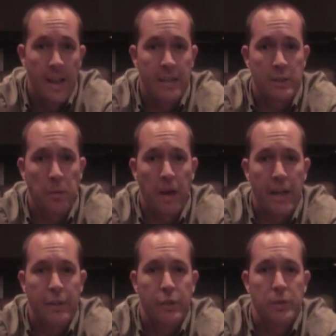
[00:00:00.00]
as a
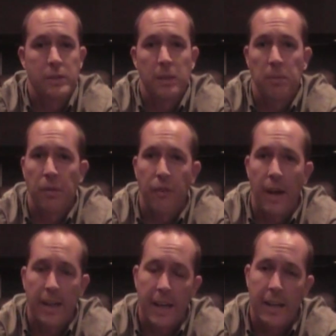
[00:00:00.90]
way to
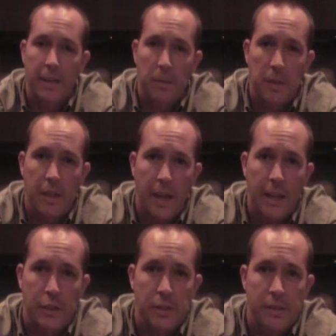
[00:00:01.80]
simplify CAN
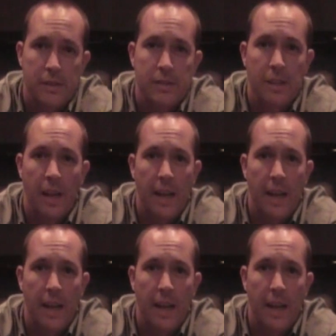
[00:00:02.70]
communications,